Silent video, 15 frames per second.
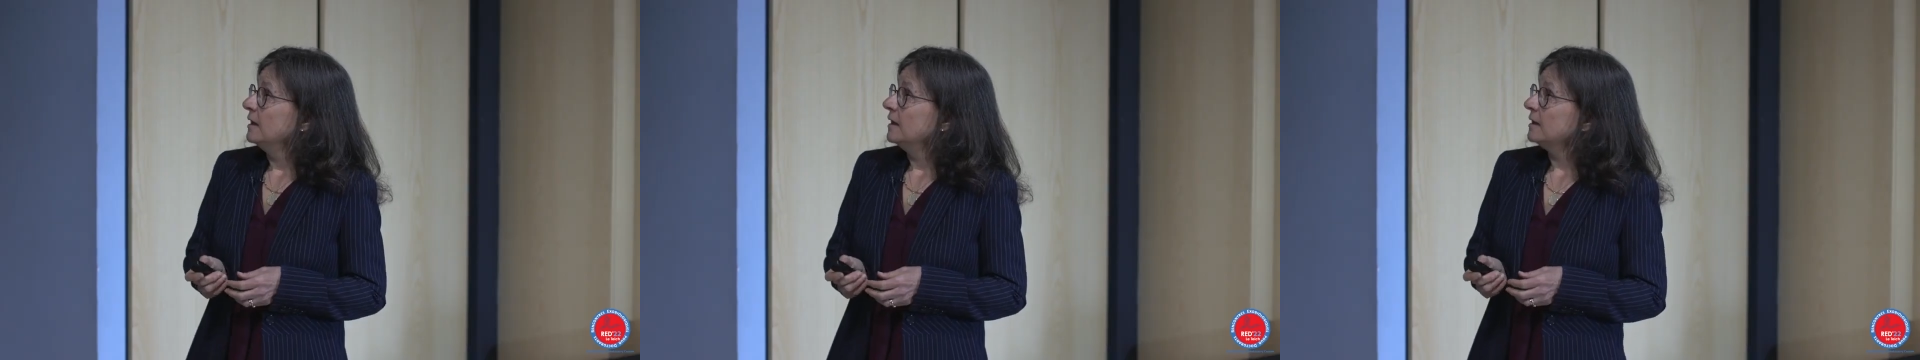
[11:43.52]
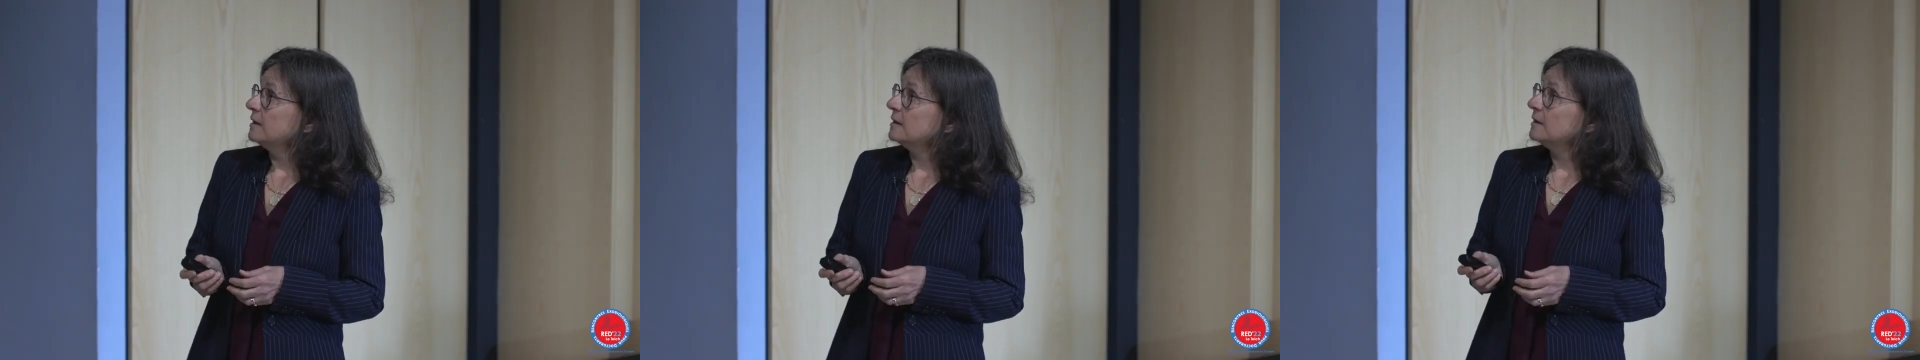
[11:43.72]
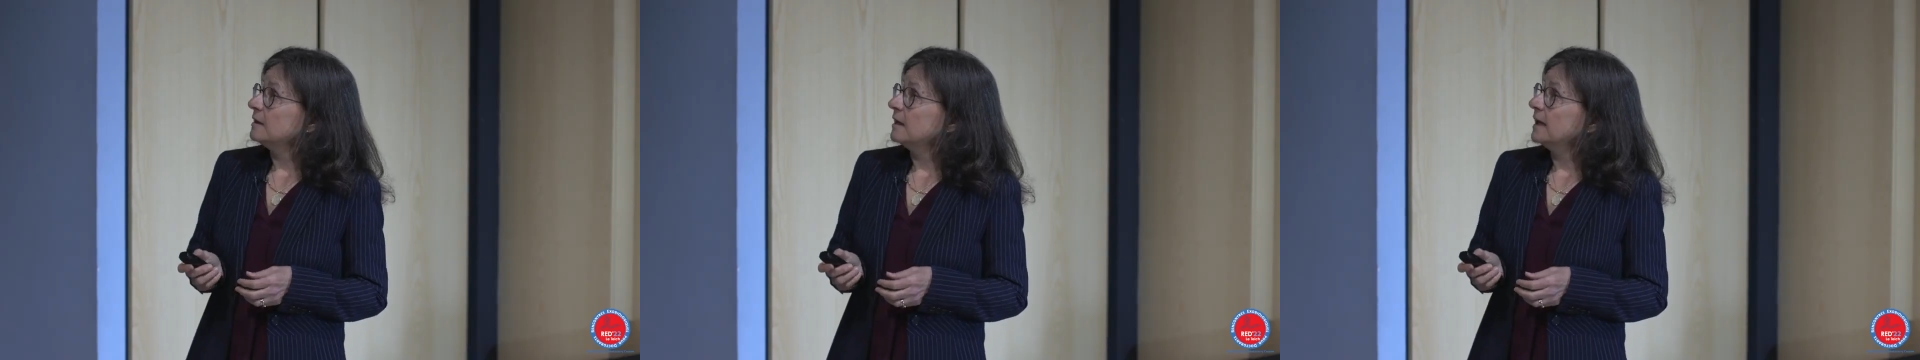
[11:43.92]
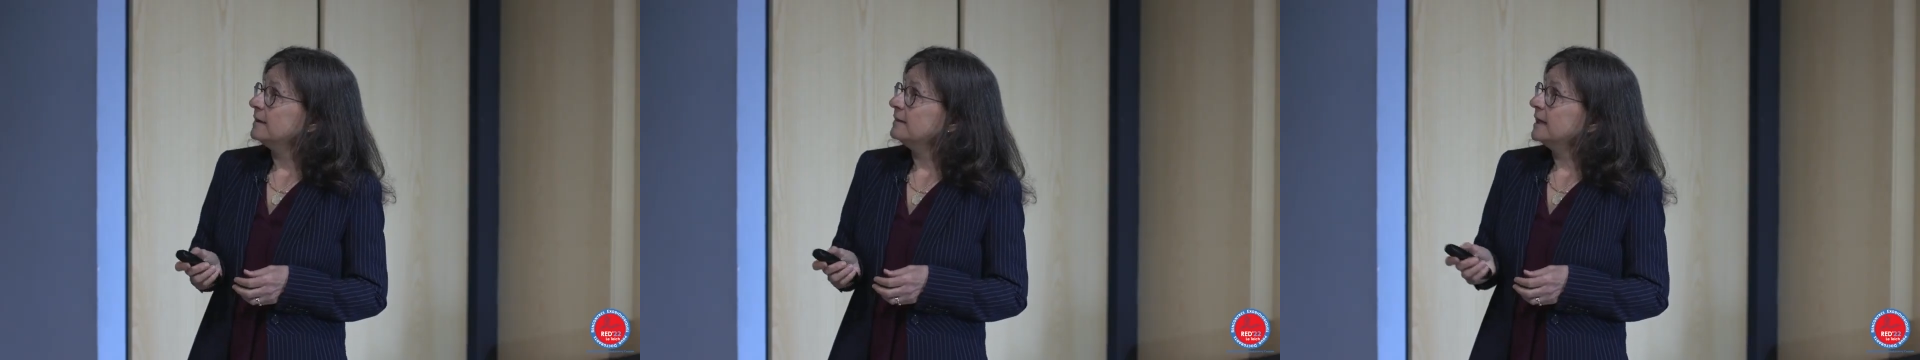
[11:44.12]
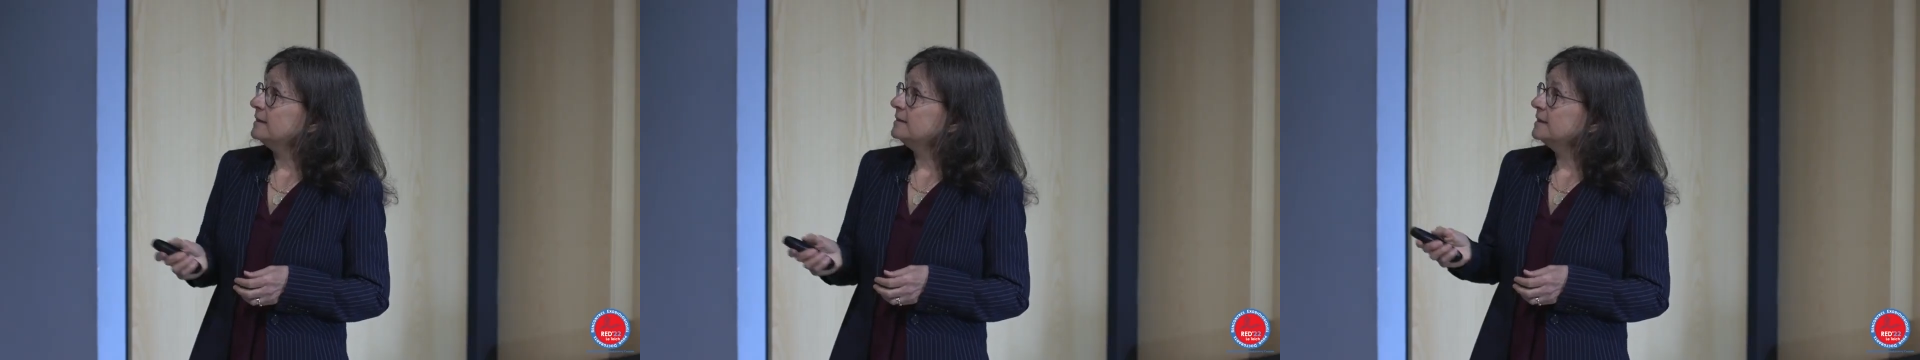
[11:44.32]
Uh,
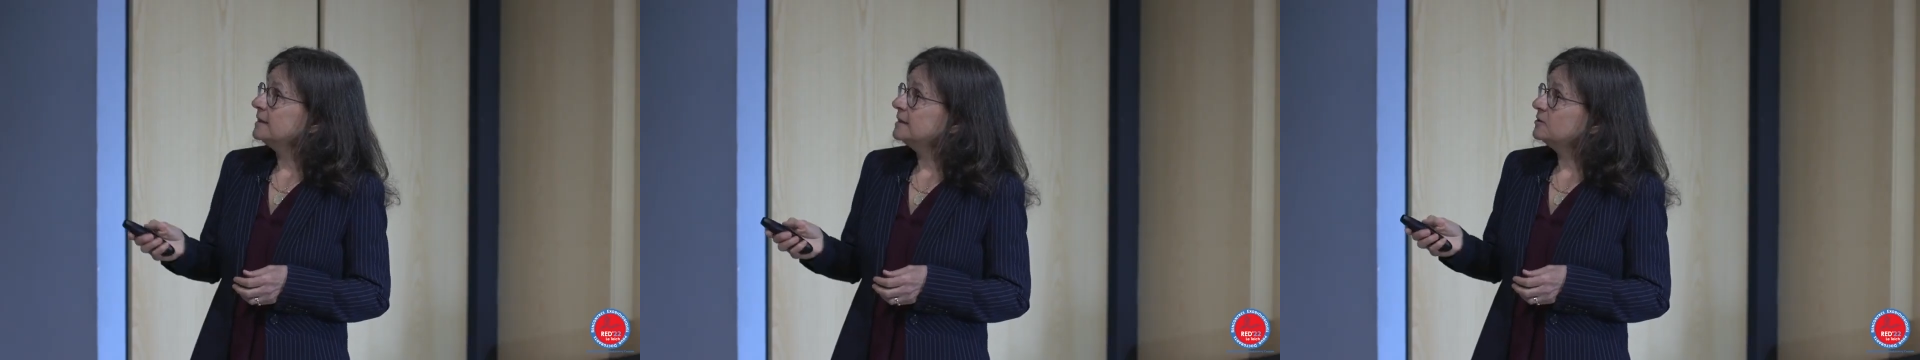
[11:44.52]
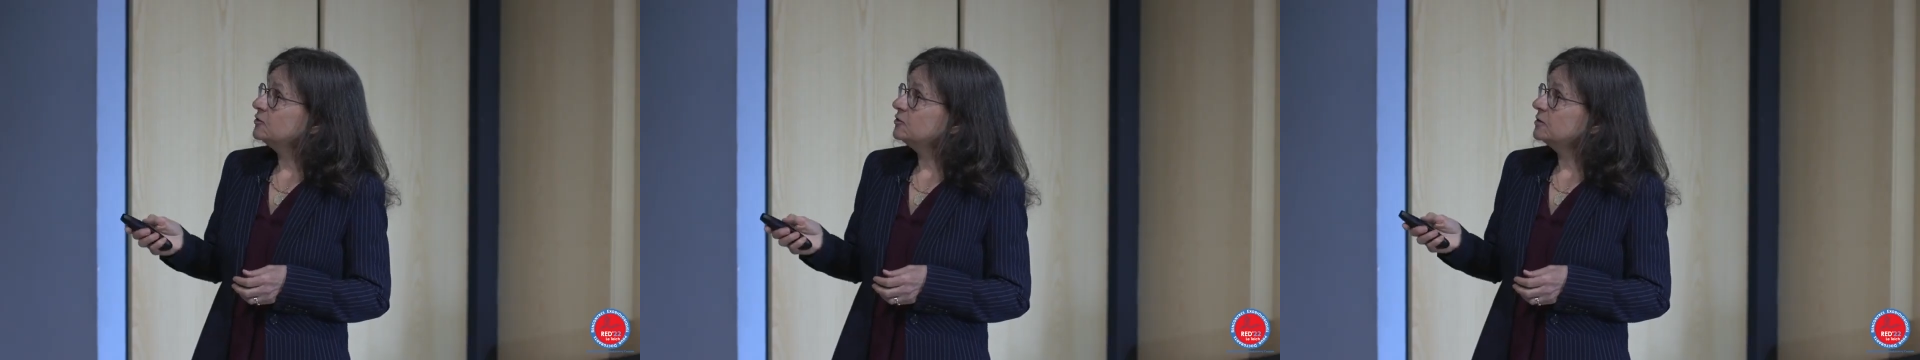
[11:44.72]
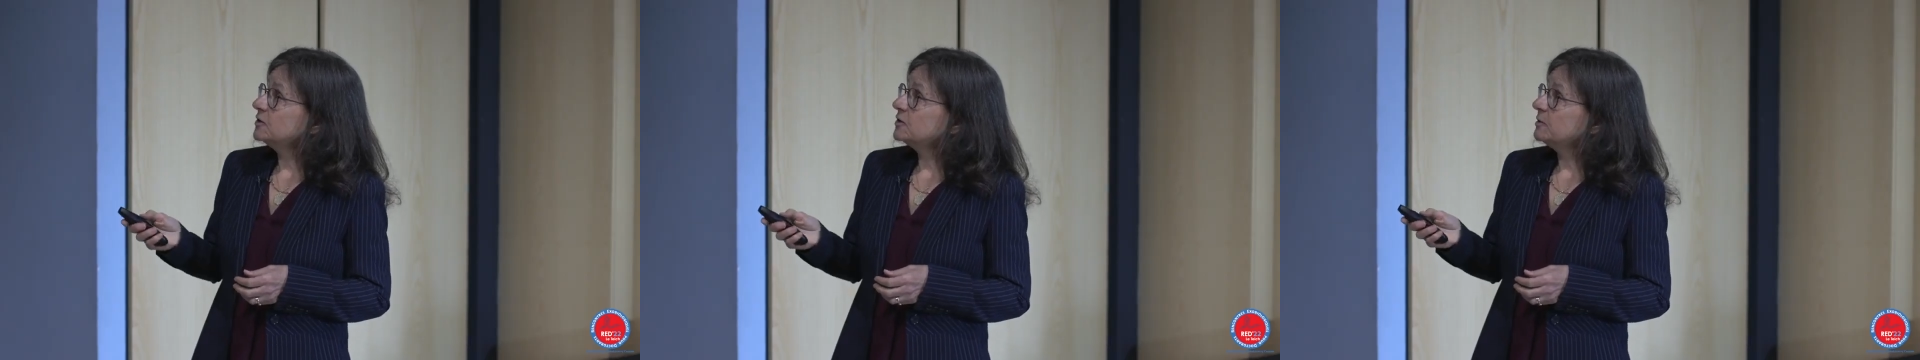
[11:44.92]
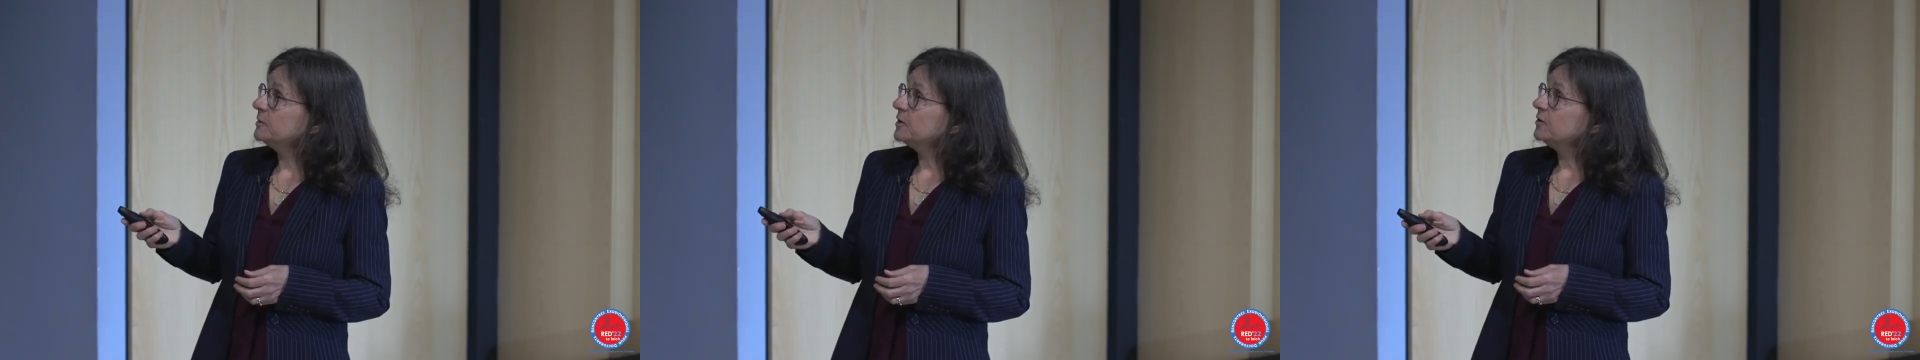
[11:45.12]
and then it took some